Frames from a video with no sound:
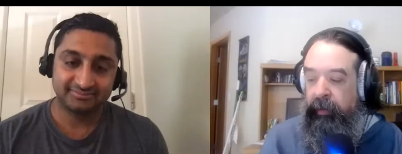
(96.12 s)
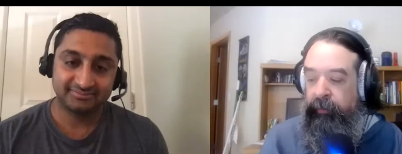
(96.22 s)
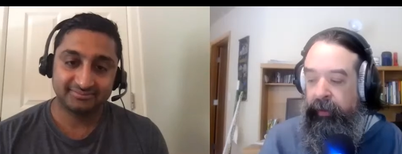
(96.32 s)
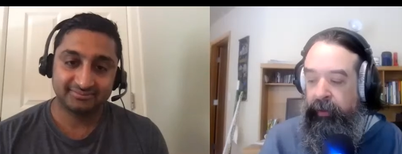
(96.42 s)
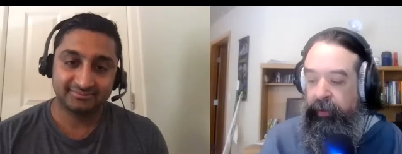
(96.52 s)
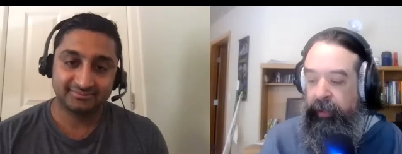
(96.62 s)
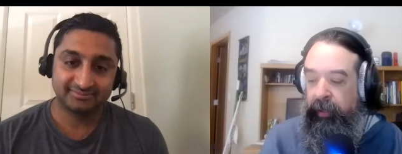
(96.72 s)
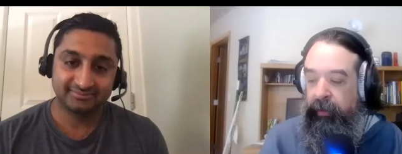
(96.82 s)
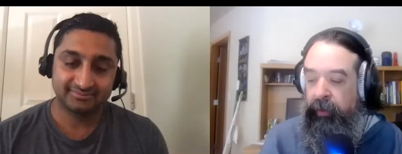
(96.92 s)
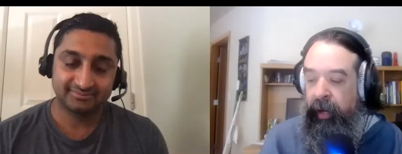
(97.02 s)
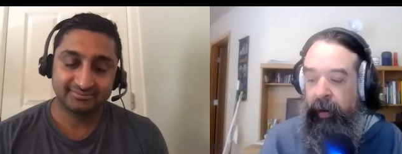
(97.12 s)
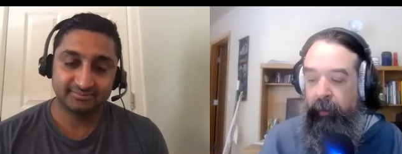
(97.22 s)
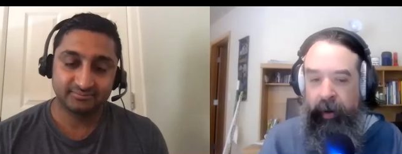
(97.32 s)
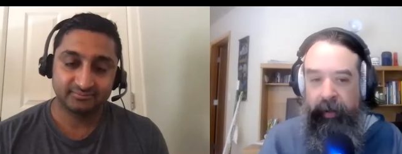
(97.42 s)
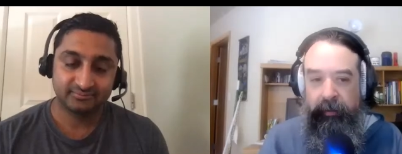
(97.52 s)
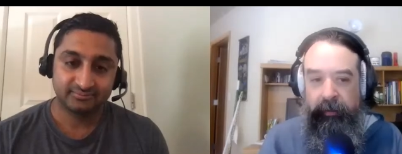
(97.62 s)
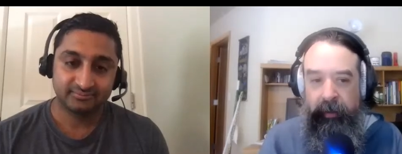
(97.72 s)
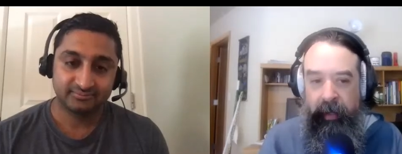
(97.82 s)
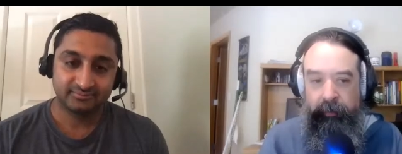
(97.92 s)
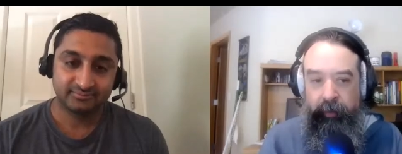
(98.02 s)
Speaker 1: efficiency to the hiring
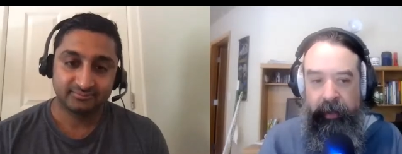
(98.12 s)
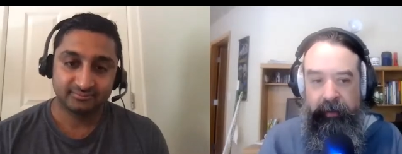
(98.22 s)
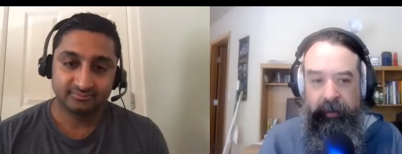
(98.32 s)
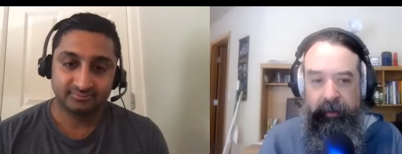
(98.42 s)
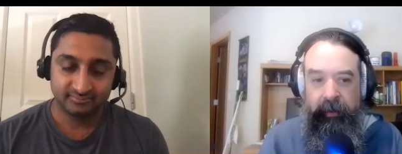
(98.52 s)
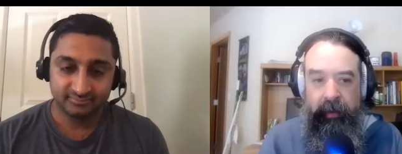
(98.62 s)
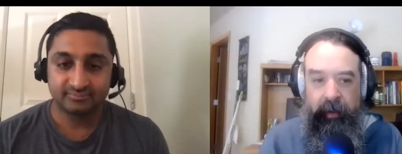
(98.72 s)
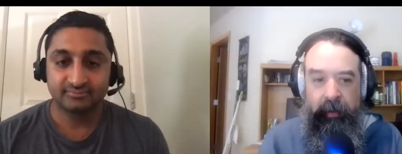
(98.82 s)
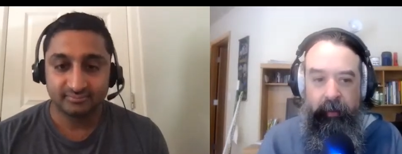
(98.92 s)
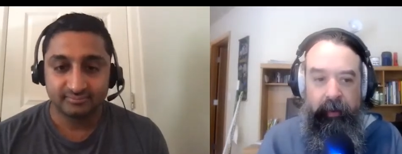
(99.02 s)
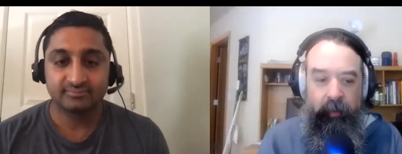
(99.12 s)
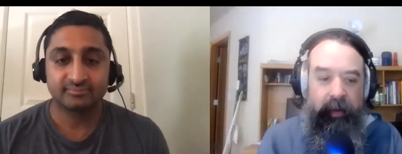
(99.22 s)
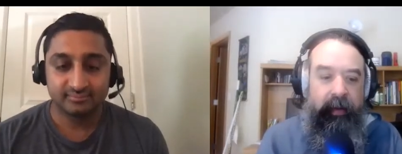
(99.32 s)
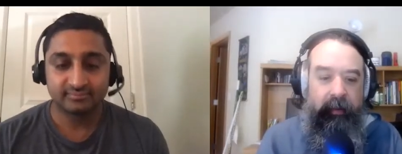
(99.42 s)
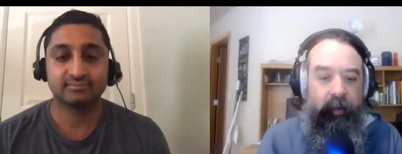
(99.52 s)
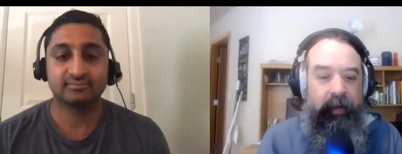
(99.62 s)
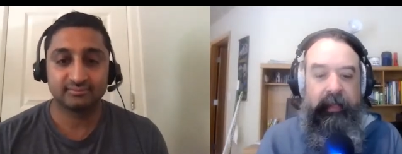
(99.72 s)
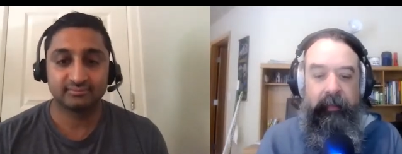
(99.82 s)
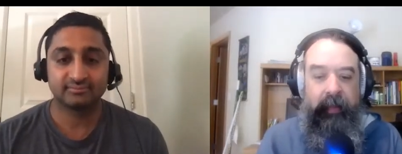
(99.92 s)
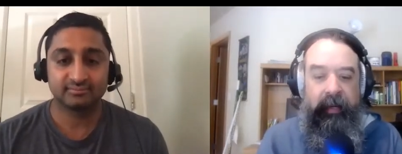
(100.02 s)
process. What
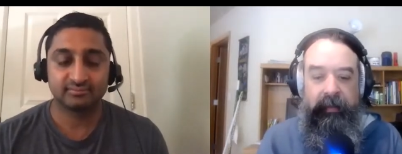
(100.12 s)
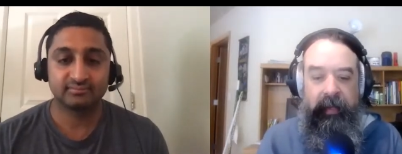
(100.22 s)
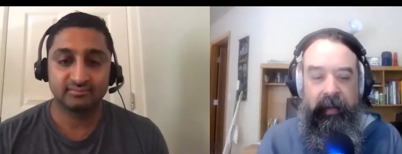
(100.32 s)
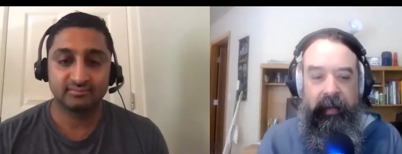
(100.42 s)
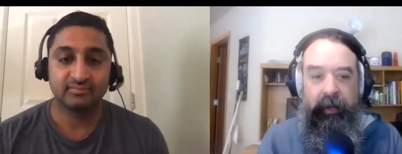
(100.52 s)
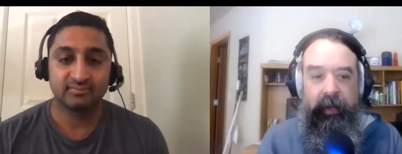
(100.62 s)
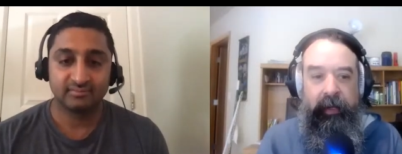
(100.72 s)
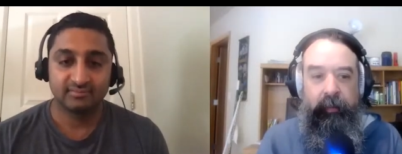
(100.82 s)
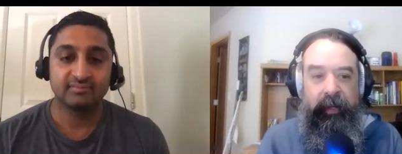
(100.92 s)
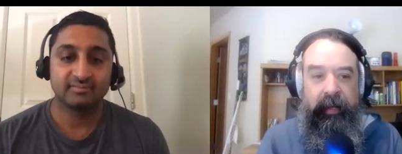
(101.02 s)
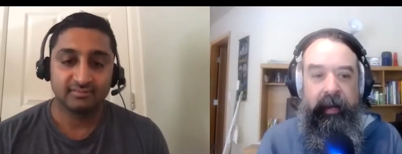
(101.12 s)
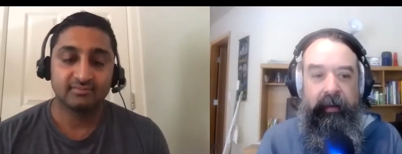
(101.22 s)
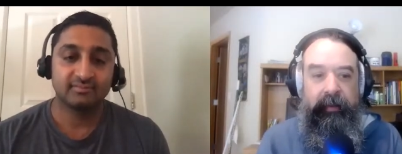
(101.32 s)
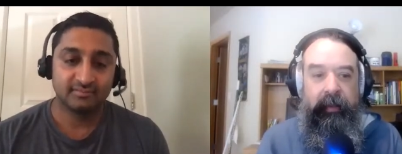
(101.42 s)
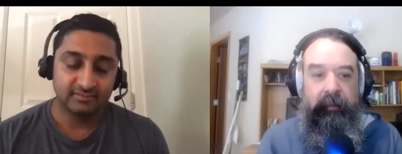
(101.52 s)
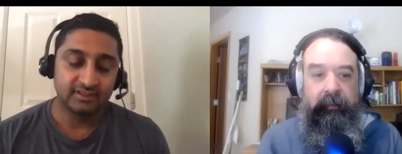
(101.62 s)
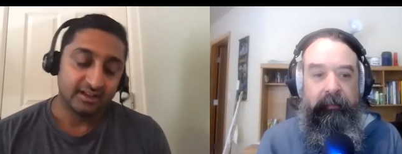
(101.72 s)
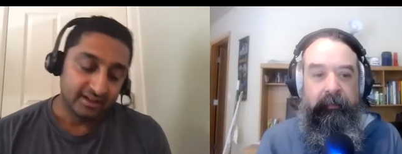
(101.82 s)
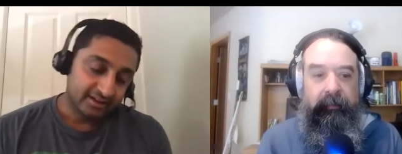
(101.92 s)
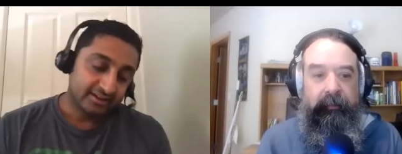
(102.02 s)
does that mean exactly? Can you break that down some?
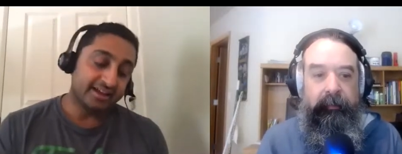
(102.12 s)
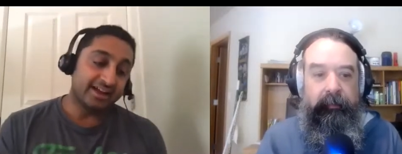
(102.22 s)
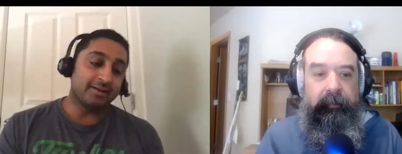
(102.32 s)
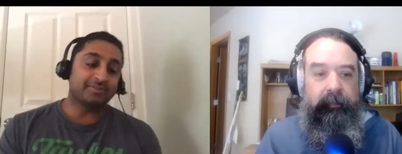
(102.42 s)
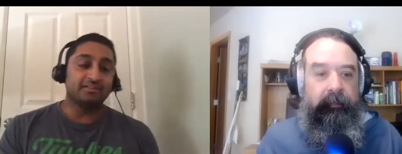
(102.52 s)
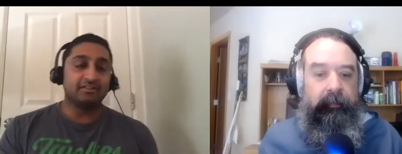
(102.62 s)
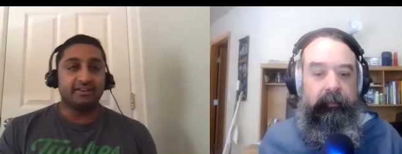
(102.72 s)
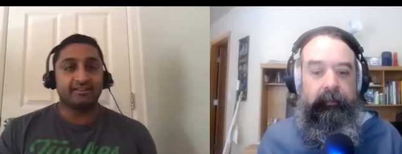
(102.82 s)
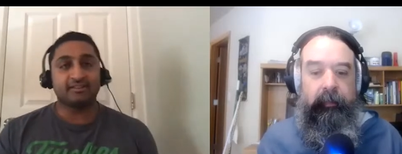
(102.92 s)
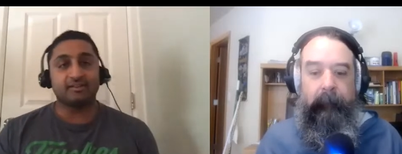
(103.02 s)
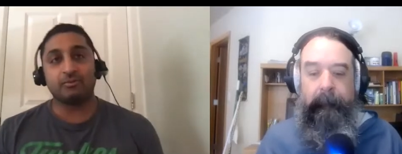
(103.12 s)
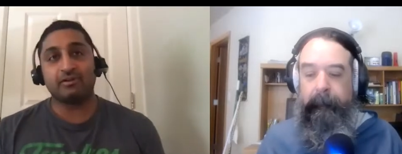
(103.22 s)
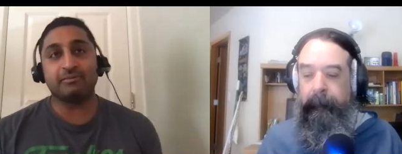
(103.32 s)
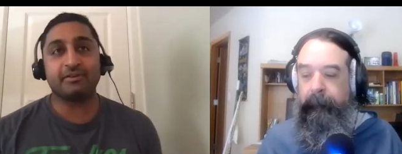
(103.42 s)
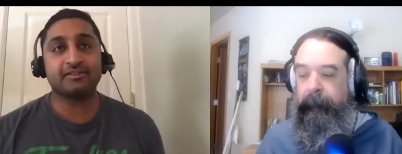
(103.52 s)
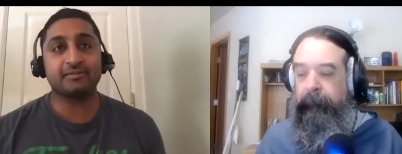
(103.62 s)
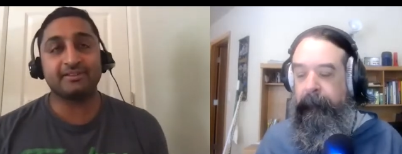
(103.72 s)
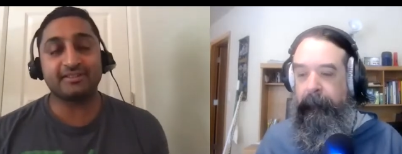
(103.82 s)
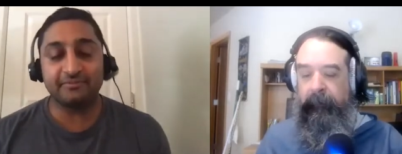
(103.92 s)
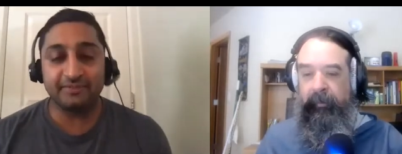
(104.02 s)
Speaker 2: Yeah, absolutely. So we're
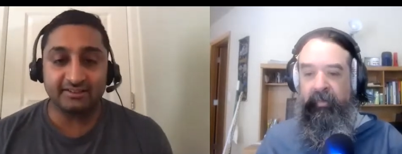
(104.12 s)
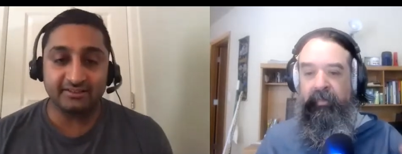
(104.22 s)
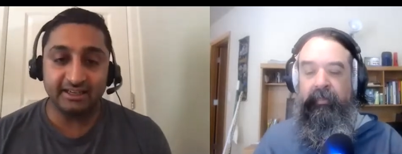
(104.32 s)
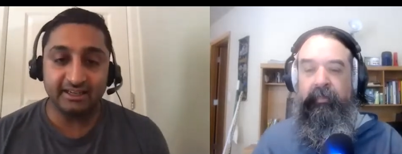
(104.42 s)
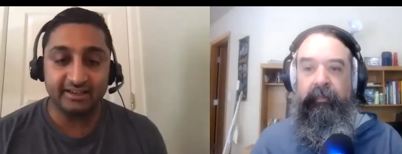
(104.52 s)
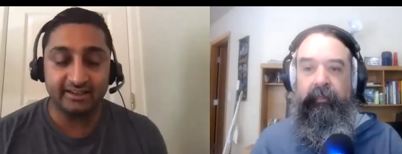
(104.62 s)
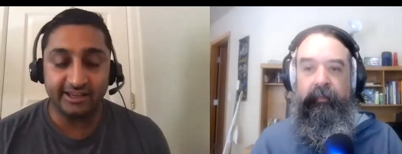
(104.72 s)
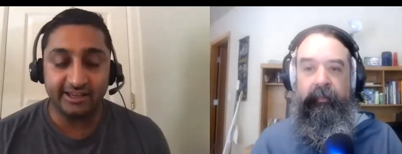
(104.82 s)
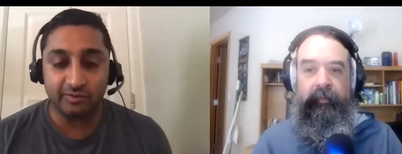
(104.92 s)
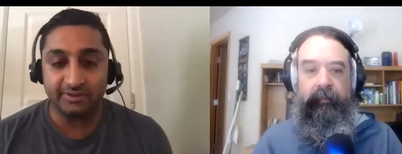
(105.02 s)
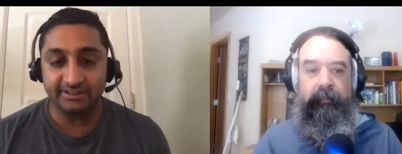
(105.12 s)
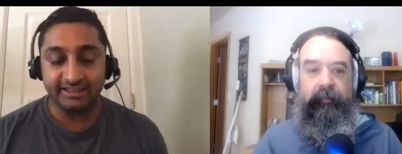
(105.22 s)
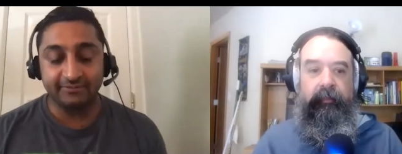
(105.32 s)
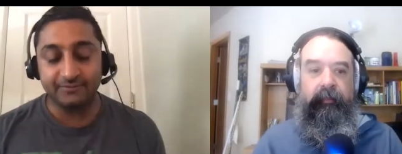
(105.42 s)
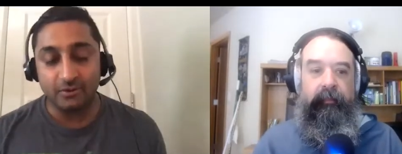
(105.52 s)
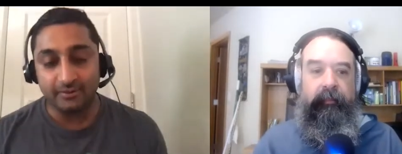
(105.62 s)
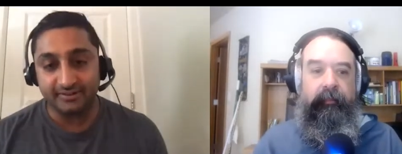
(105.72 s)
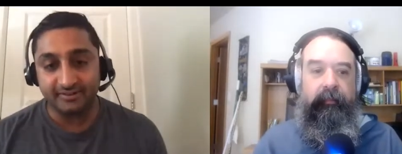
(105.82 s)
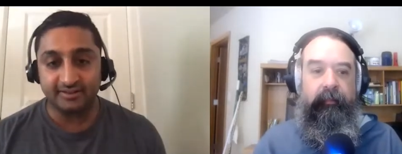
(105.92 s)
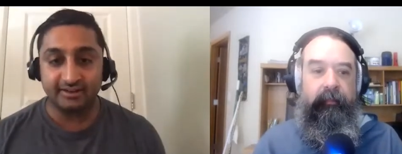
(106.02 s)
specifically at Humanly
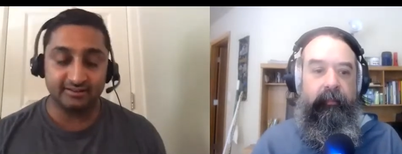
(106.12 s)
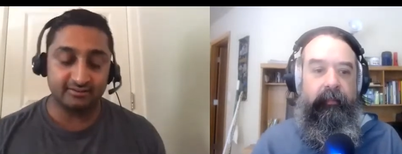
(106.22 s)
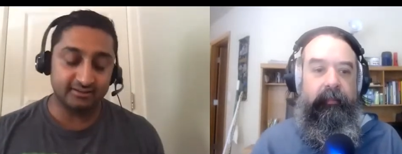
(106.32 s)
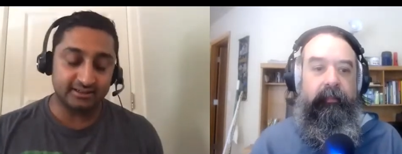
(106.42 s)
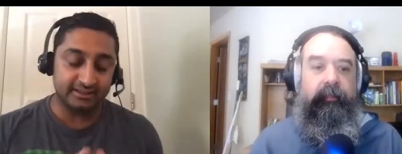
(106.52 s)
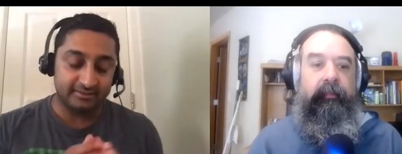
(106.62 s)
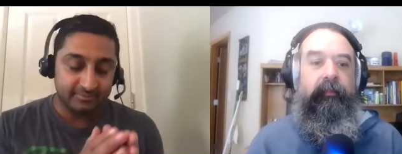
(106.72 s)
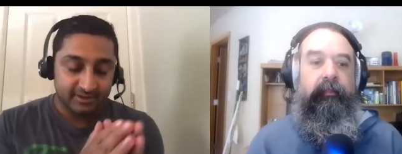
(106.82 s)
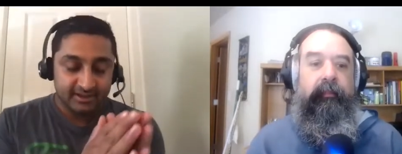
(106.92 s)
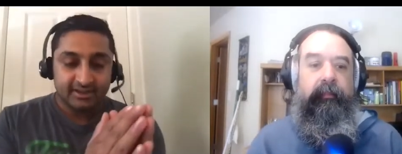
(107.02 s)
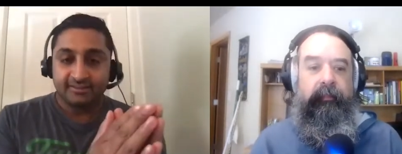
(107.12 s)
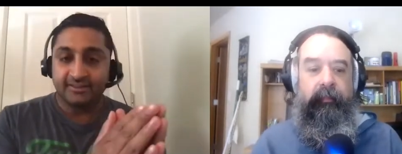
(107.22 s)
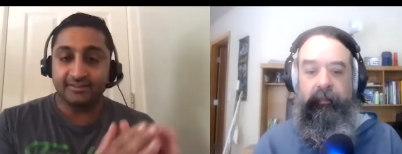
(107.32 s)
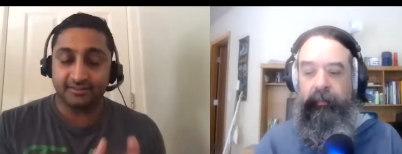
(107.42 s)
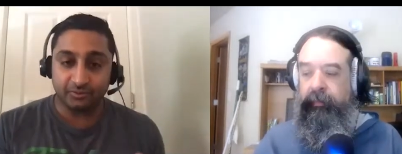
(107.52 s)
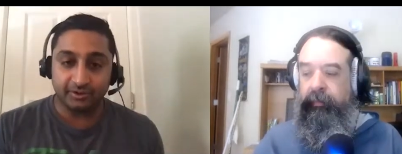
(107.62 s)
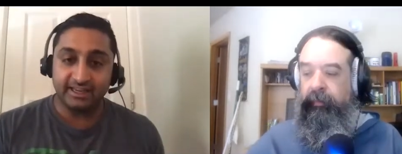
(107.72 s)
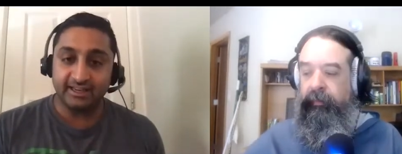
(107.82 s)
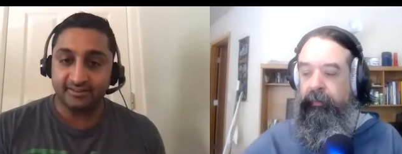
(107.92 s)
focused on the screening and